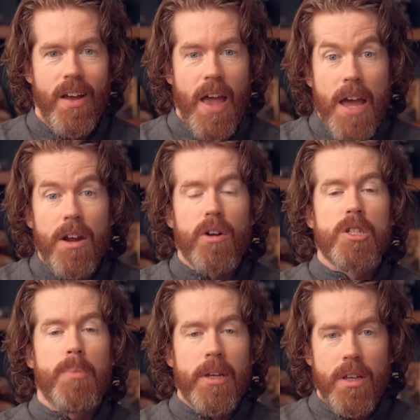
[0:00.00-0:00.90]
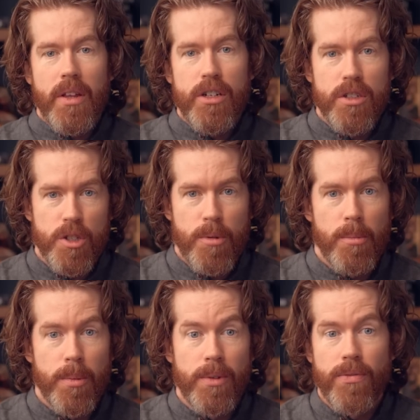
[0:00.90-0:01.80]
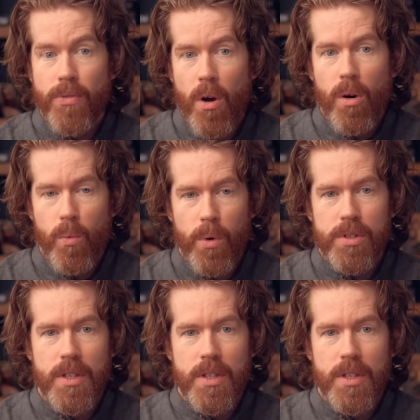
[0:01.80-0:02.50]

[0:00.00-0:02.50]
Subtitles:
And our speculation is probably far worse